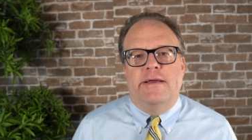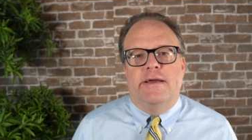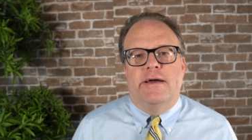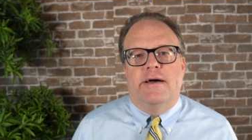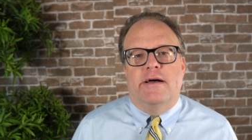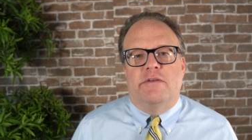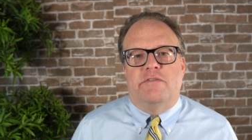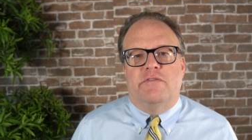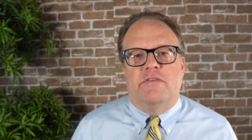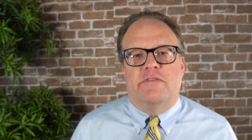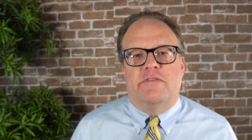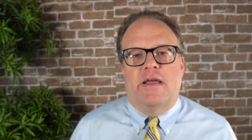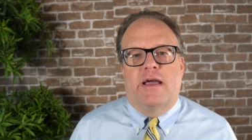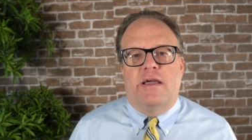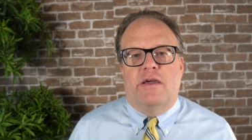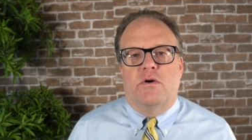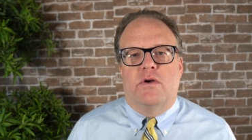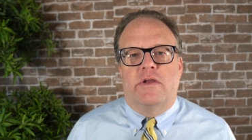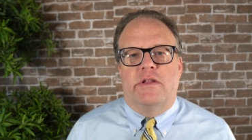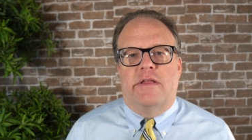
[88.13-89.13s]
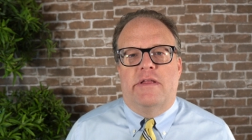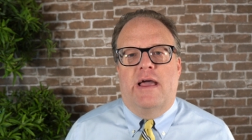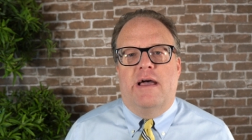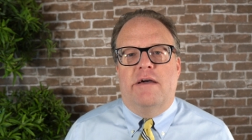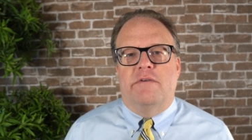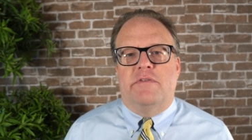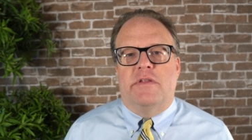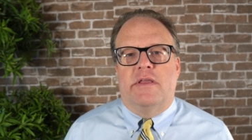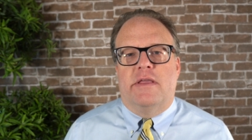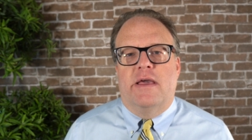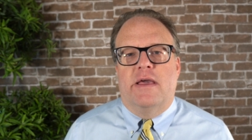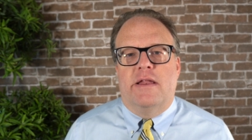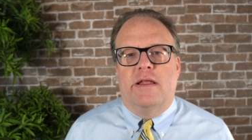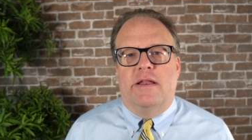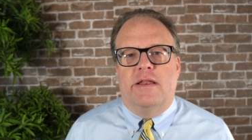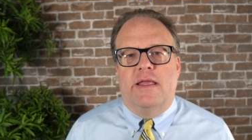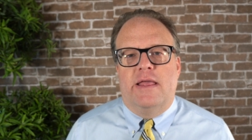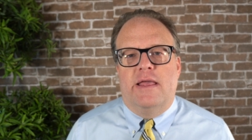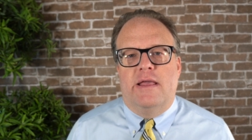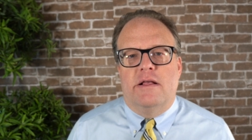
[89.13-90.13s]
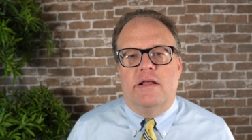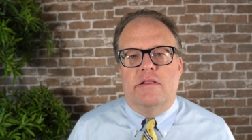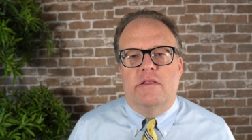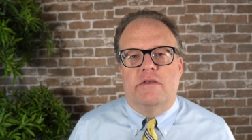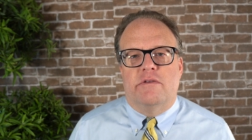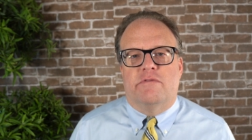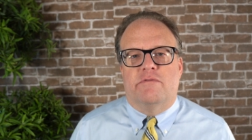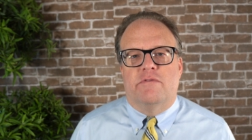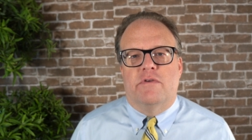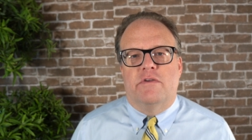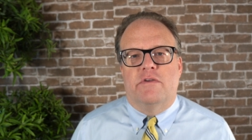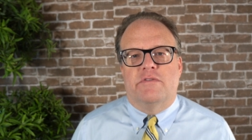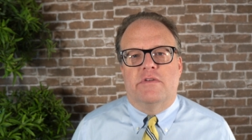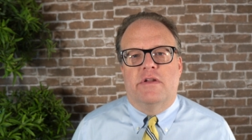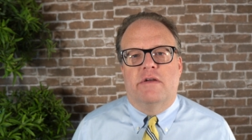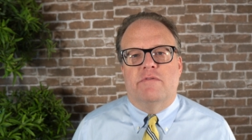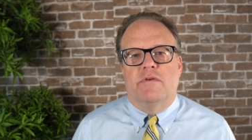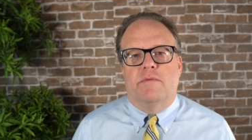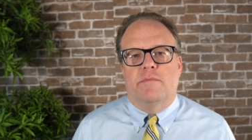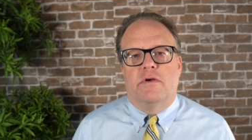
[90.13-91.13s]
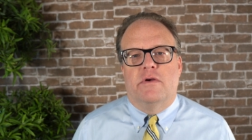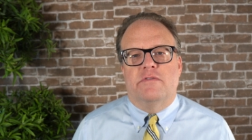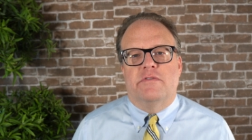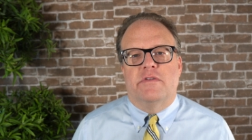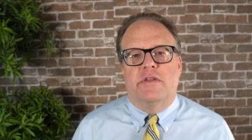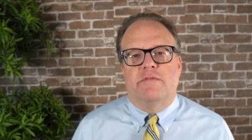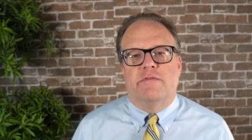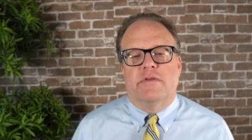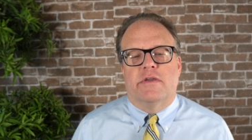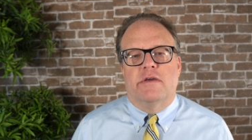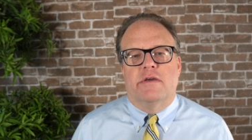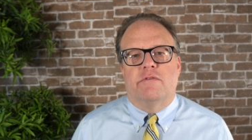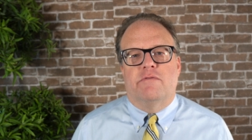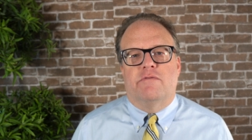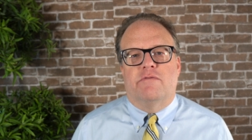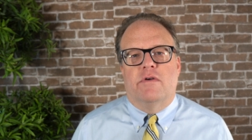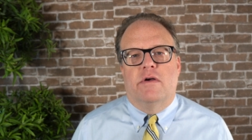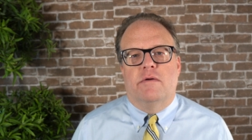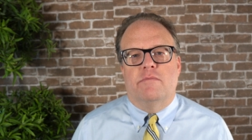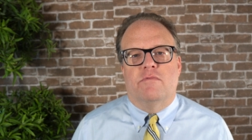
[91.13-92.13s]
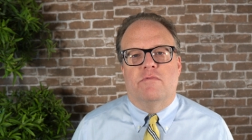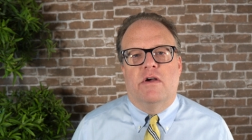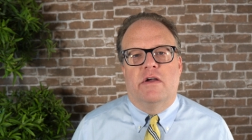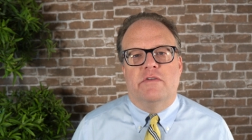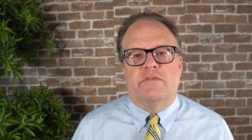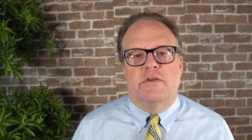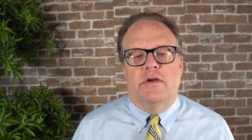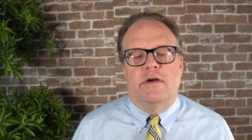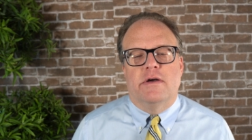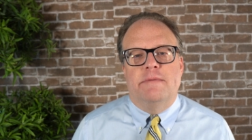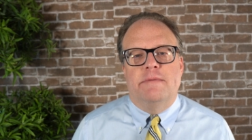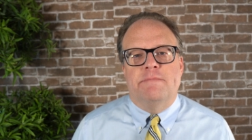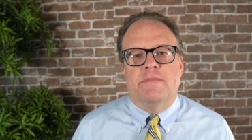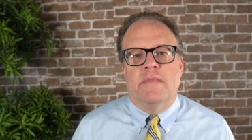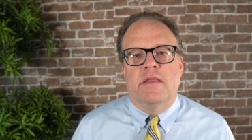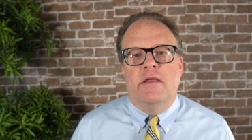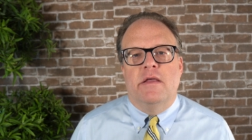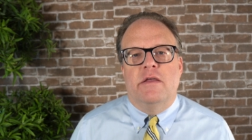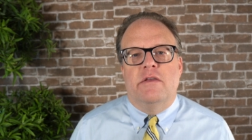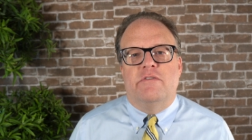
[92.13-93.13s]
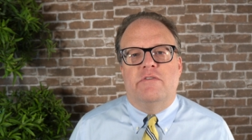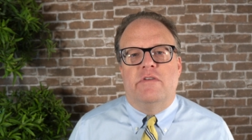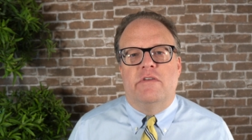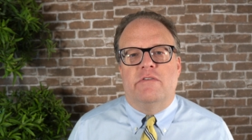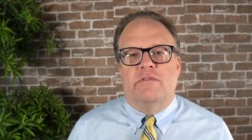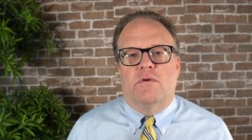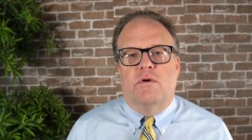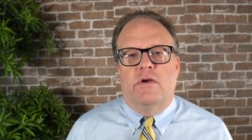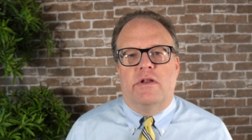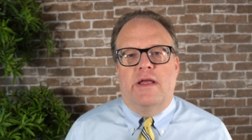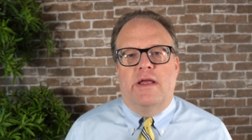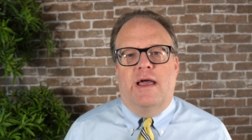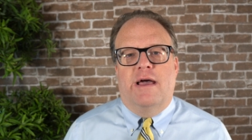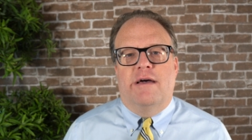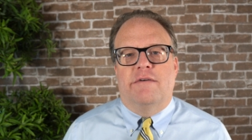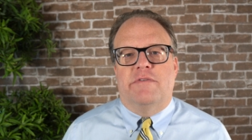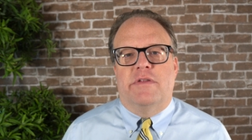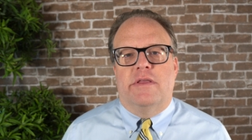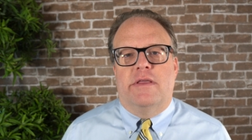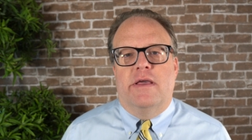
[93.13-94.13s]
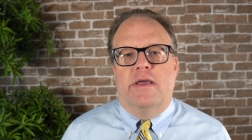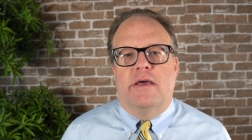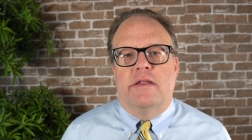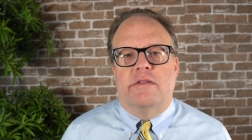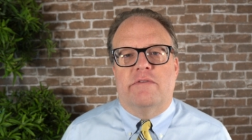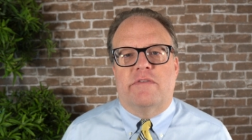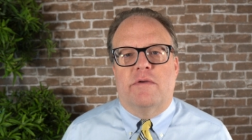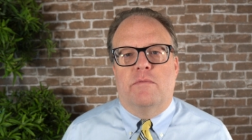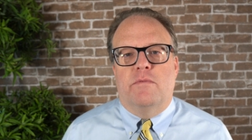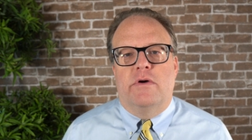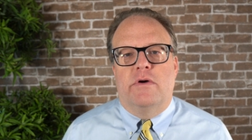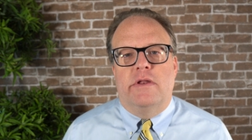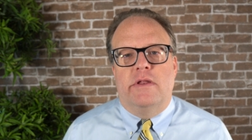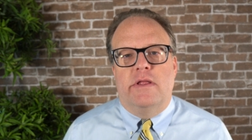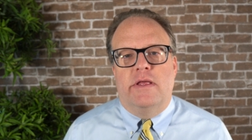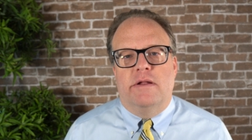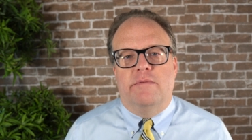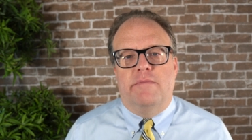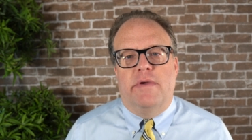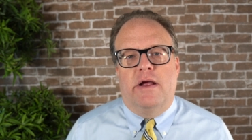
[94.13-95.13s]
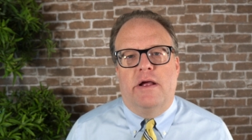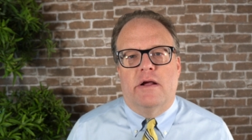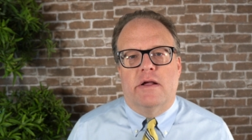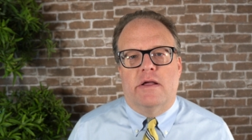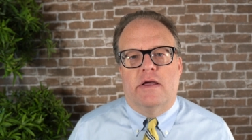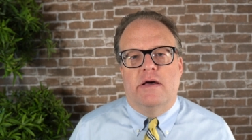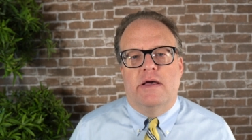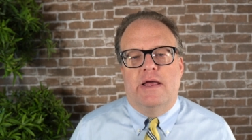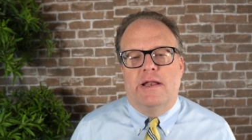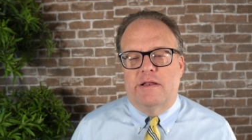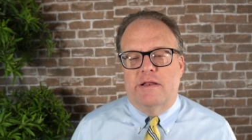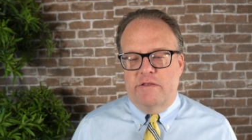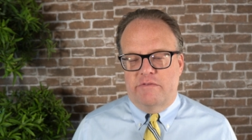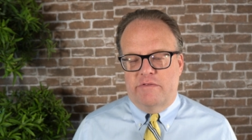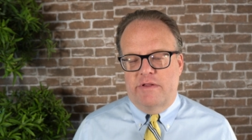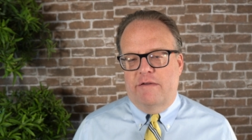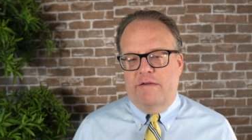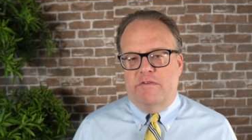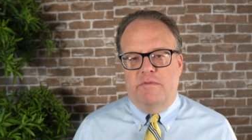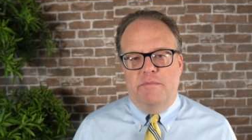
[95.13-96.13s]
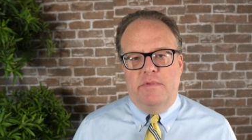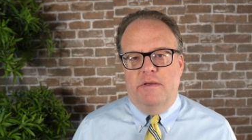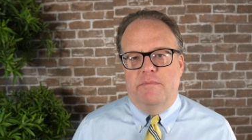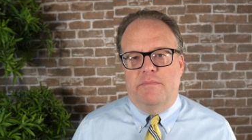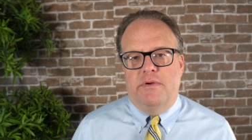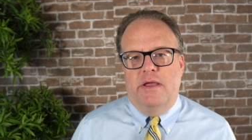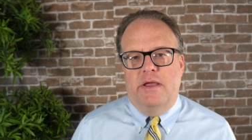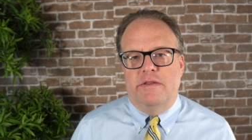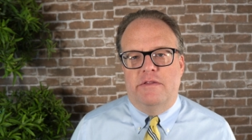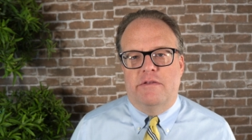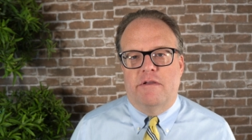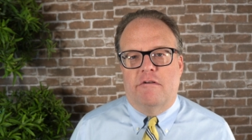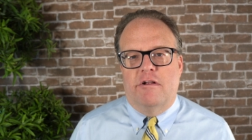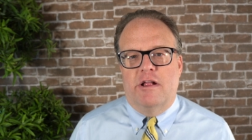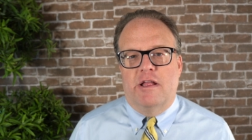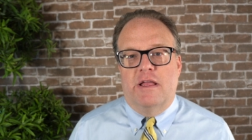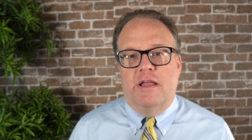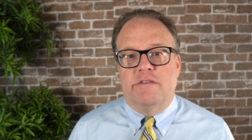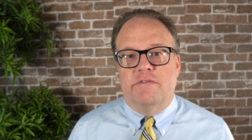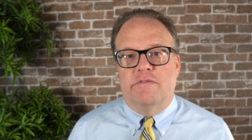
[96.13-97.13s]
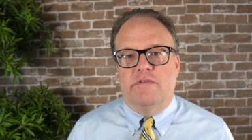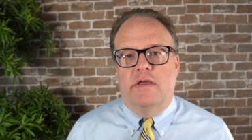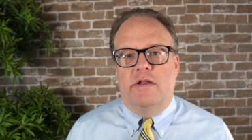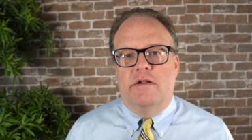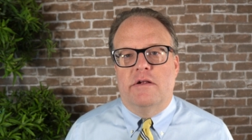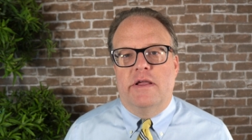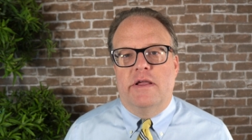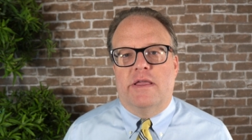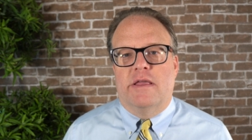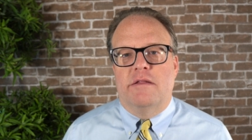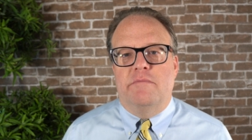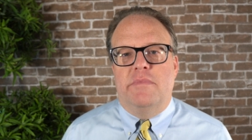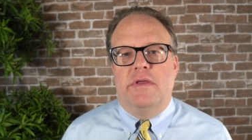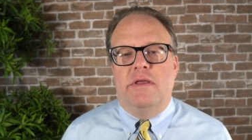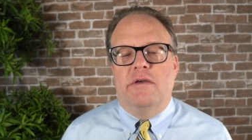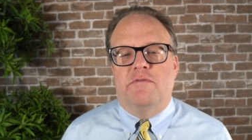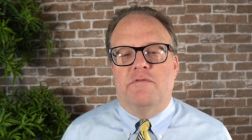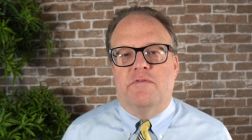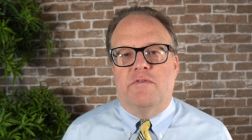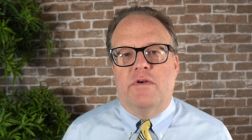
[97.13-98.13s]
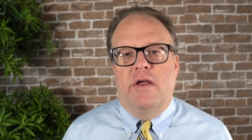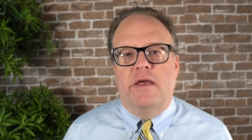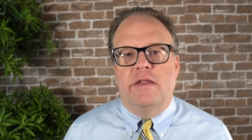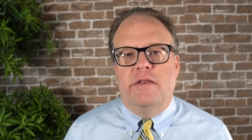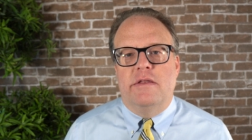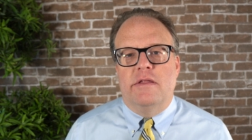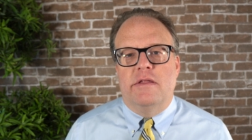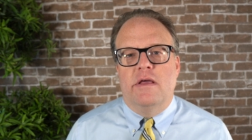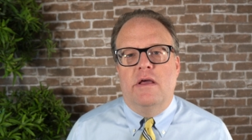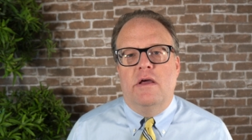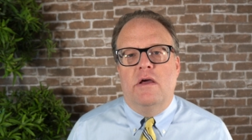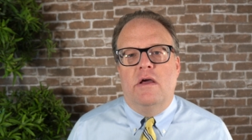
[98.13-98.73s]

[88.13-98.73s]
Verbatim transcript: uh, she's not going to have to get an English version of her birth certificate from Russia. She's going to have to get someone in America, and it doesn't have to be a paid translator. It can be a friend.